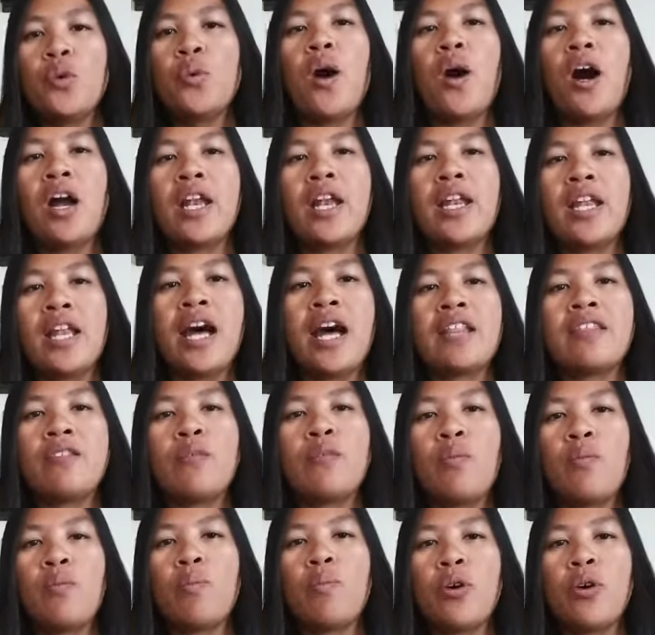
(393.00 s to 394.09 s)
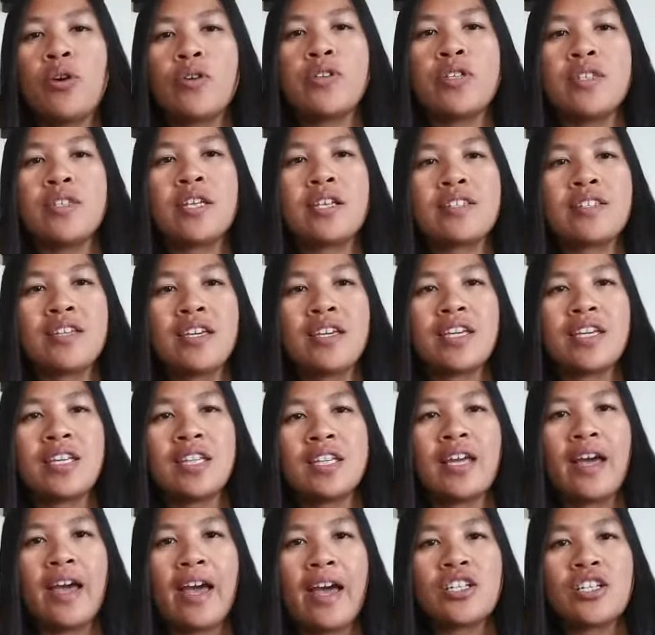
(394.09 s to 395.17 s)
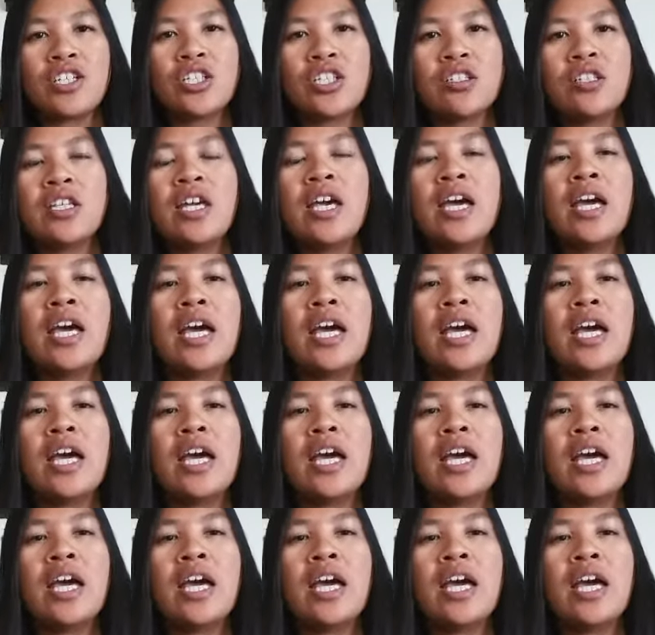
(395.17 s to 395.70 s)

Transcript: are not the person that taking the action,